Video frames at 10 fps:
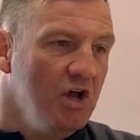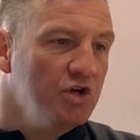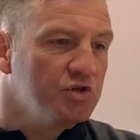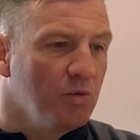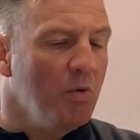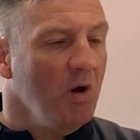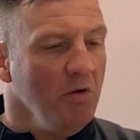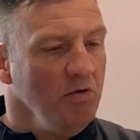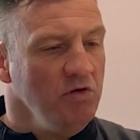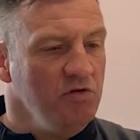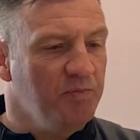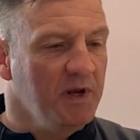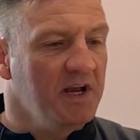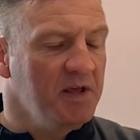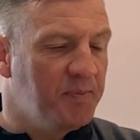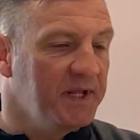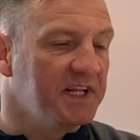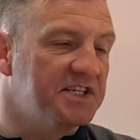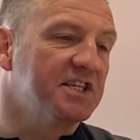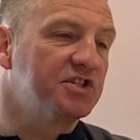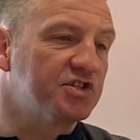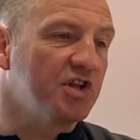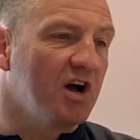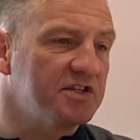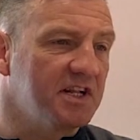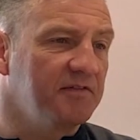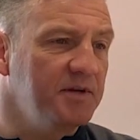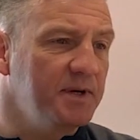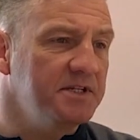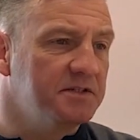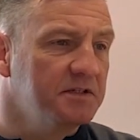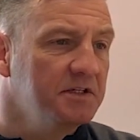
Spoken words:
So you've been at EPD since it started, haven't you, mate?